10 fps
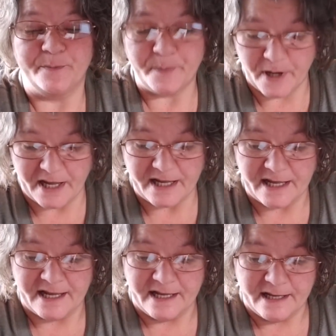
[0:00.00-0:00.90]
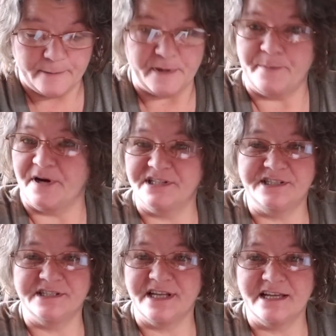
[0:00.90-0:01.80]
But my punch
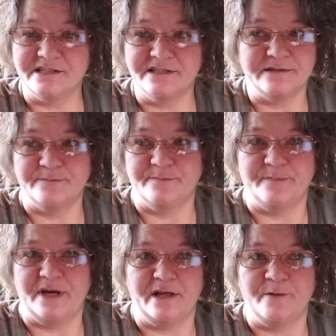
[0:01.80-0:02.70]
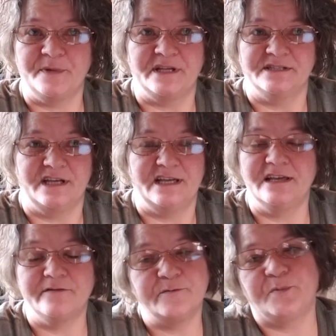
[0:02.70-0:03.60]
designs, by all means, I
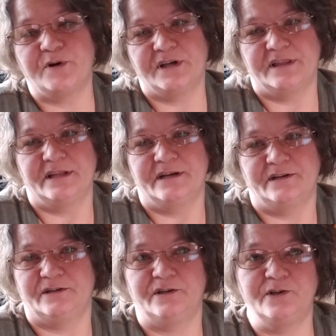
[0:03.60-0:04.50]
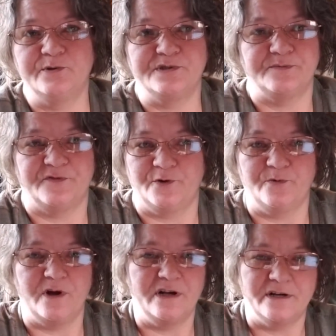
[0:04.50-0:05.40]
even put in there, use them for
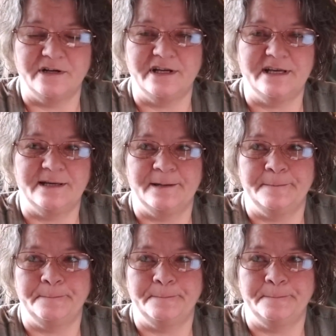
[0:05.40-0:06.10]
rug hooking.